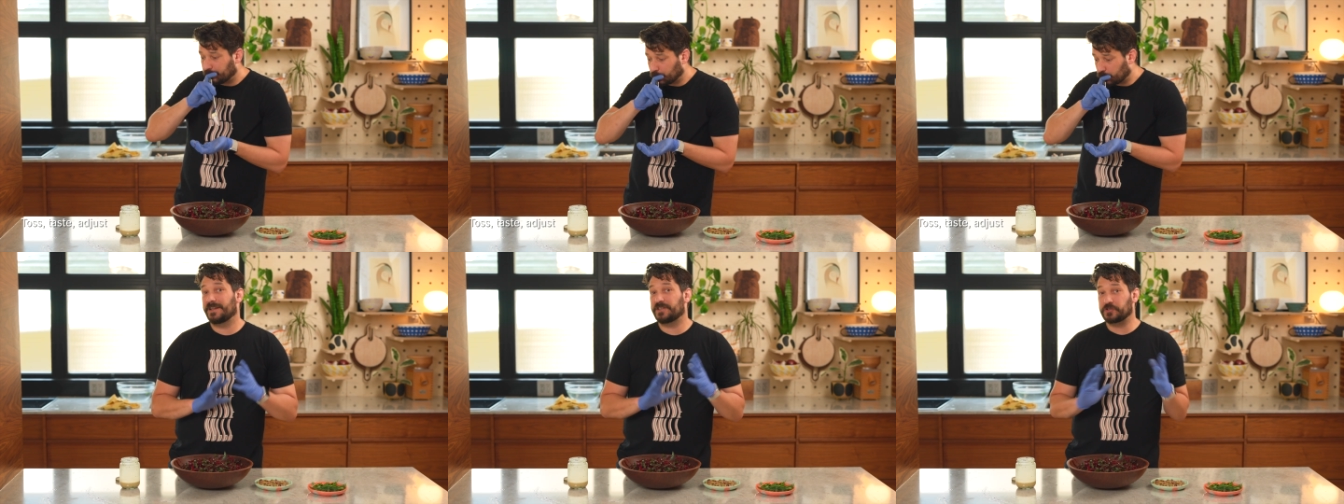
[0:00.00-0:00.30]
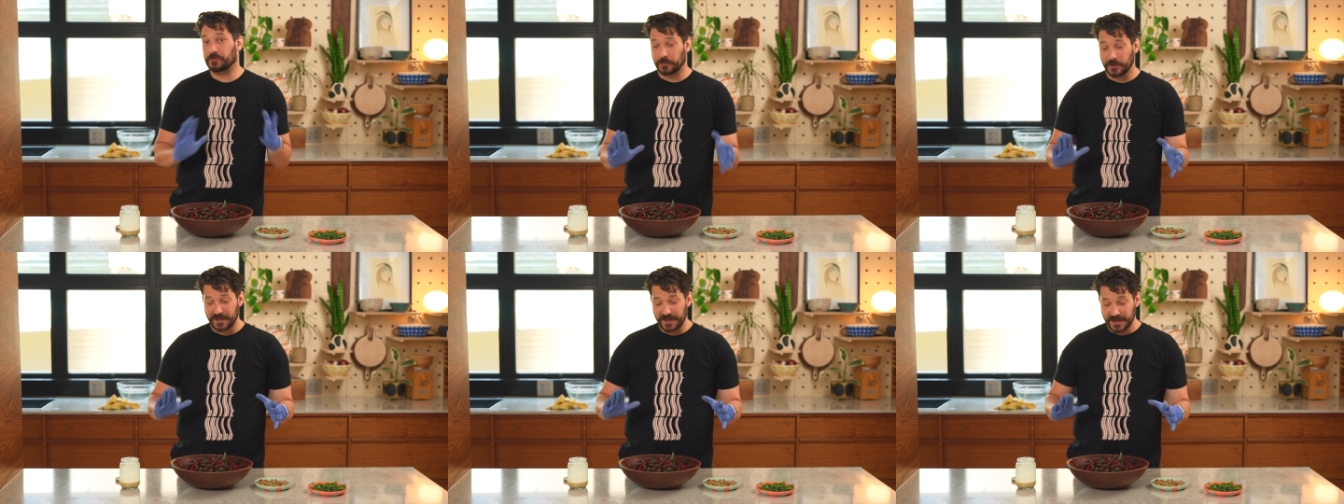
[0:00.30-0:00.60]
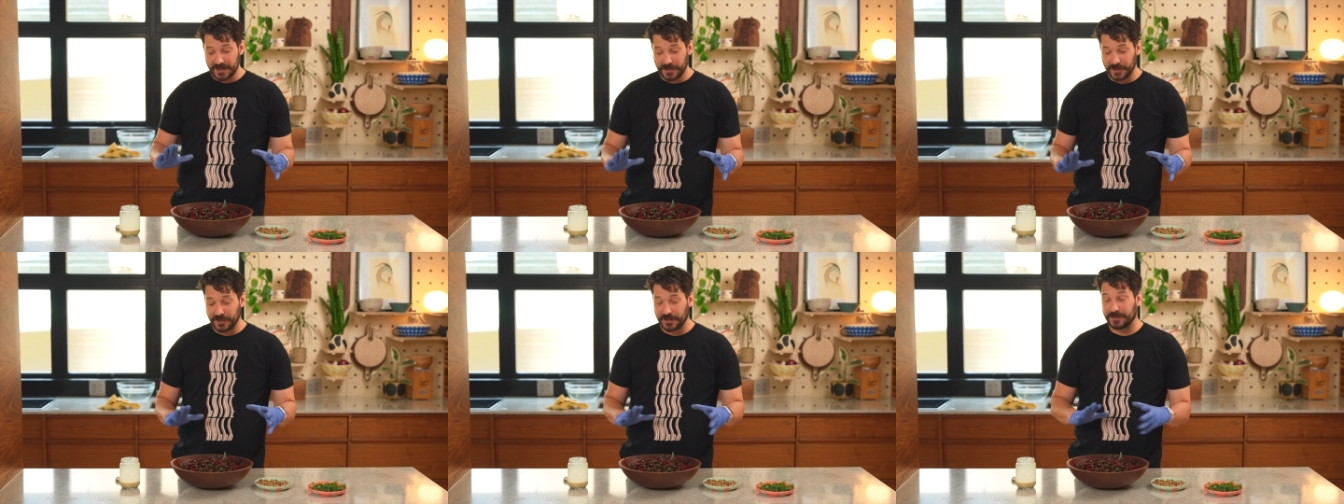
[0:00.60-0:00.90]
It's really
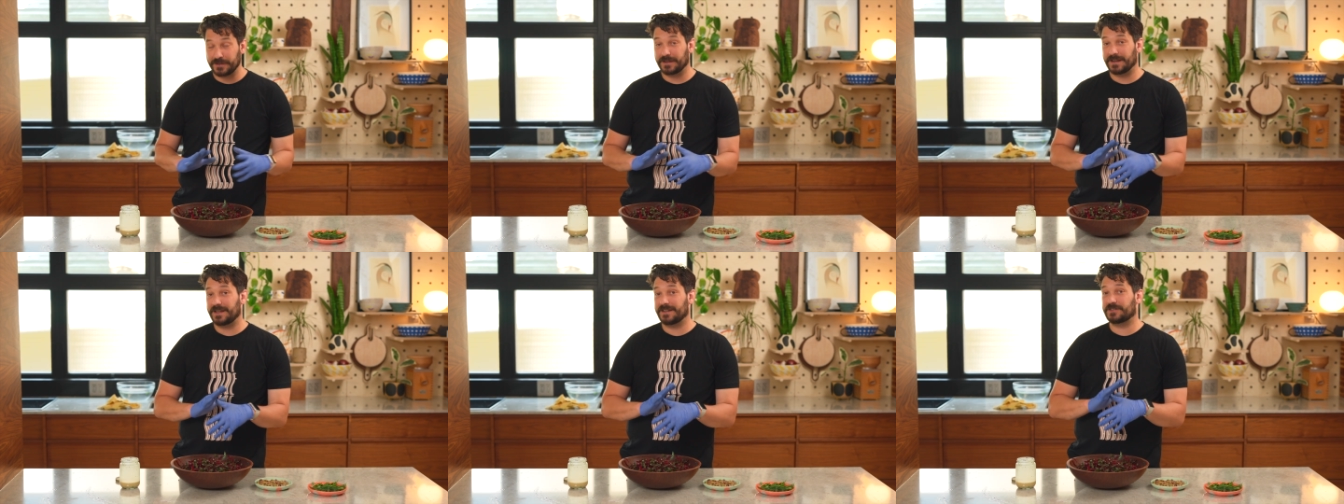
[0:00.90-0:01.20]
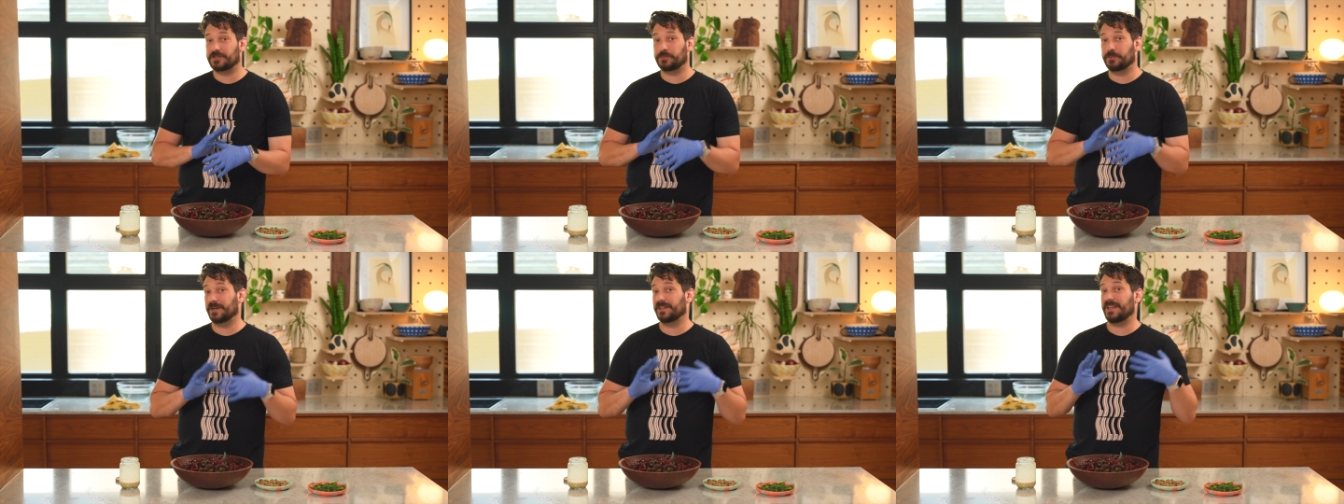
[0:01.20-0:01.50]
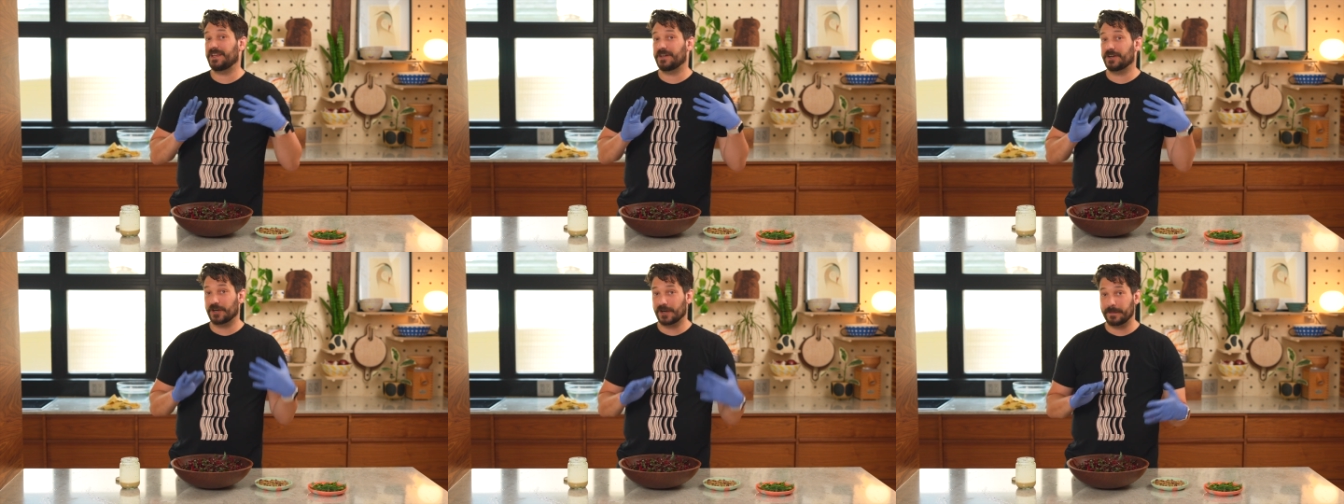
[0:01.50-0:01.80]
good, it's
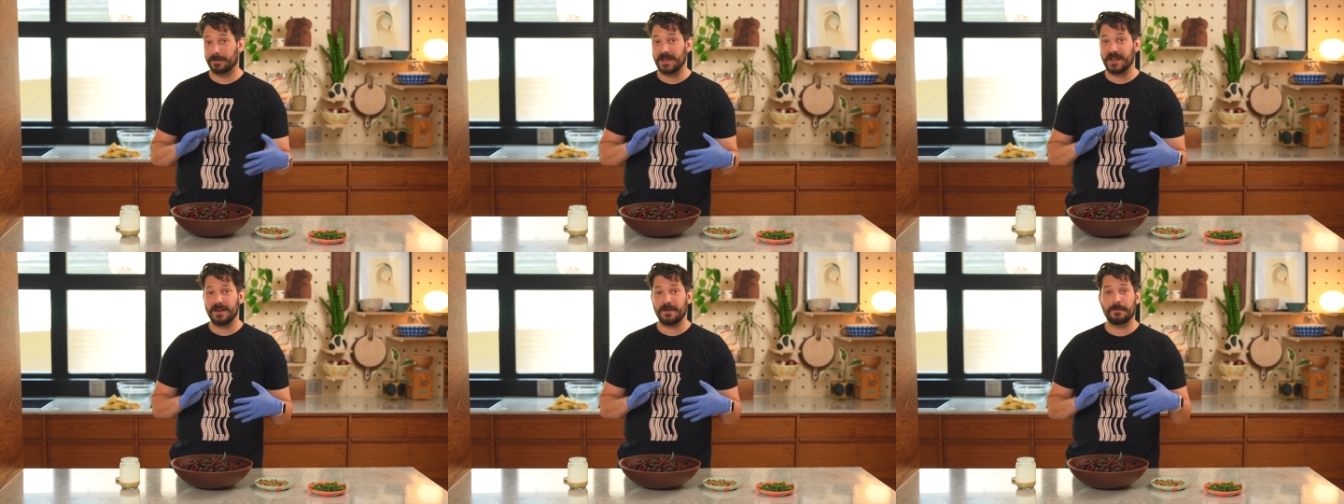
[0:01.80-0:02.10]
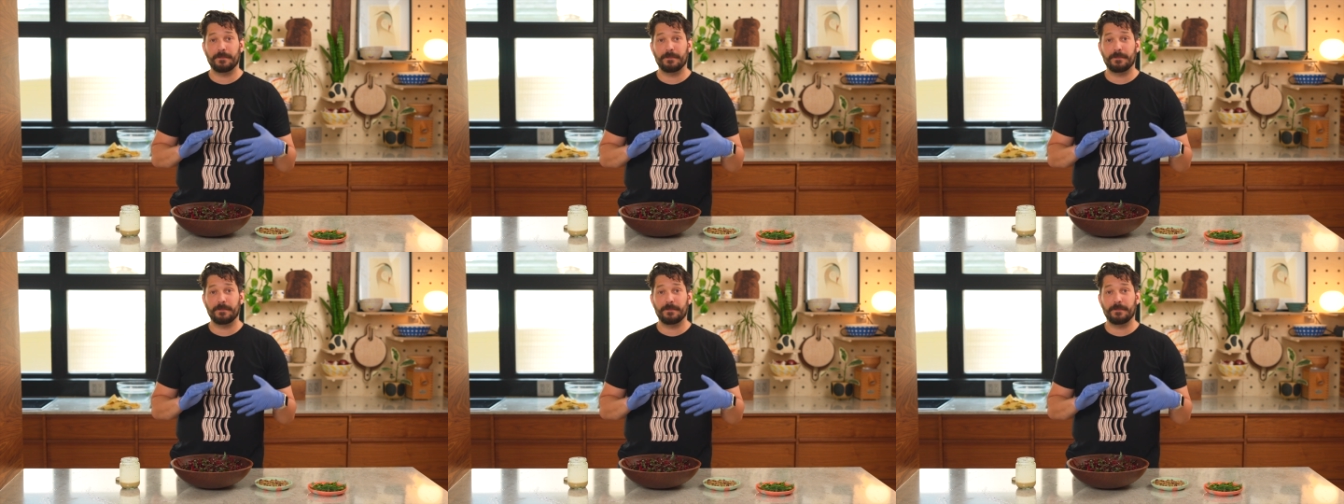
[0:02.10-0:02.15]
really herby,